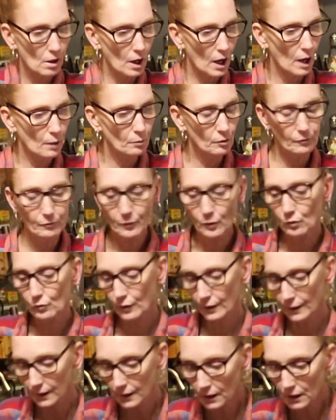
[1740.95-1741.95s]
I will feel
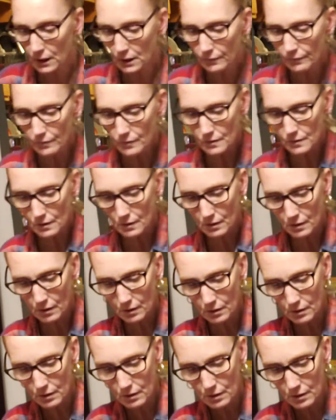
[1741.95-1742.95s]
relieved
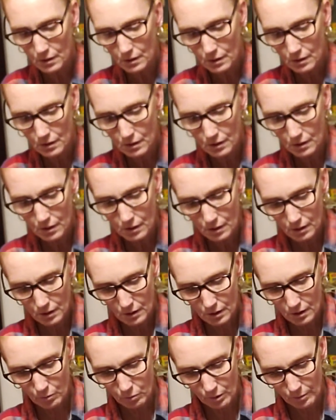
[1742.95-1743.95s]

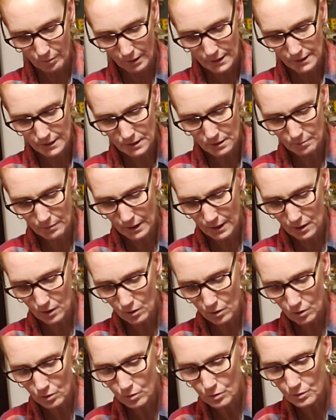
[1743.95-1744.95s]
when my
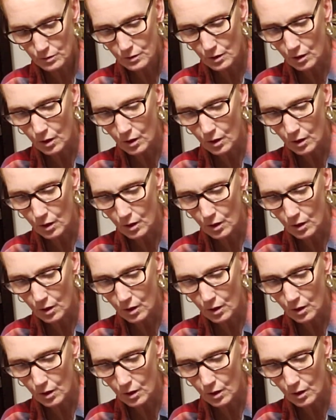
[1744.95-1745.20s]
tomatoes